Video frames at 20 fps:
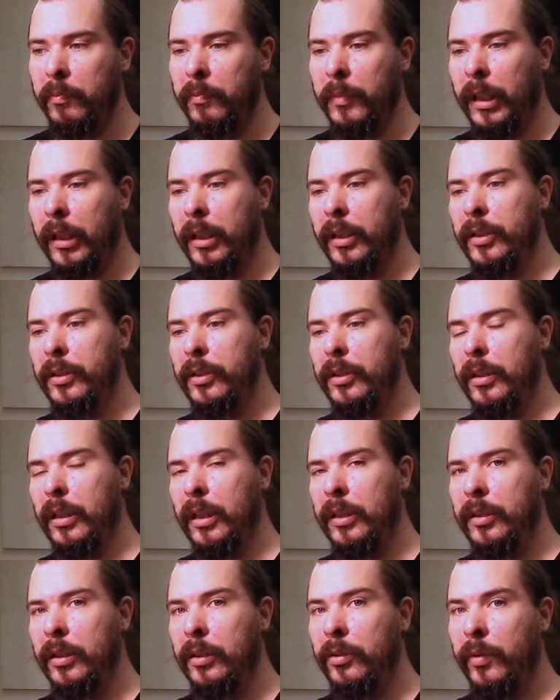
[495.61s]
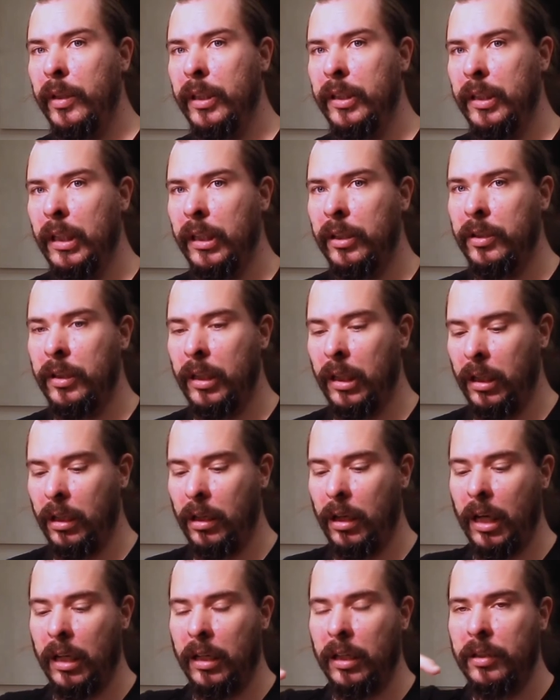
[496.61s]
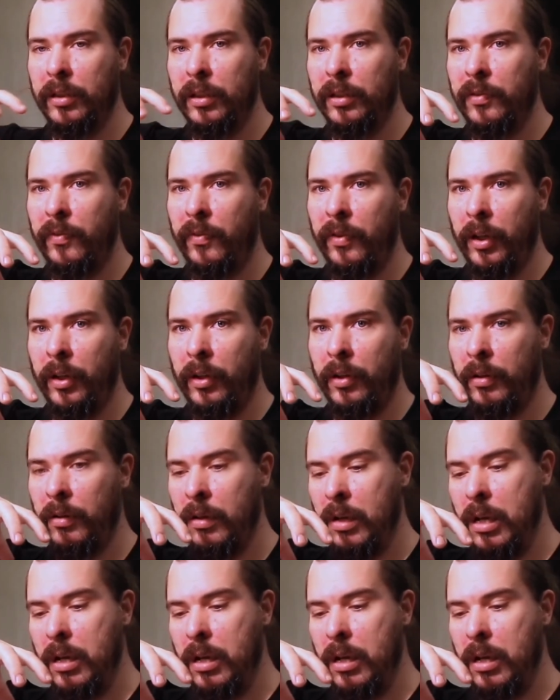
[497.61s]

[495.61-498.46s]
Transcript: because it's a 360 and it's a sphere,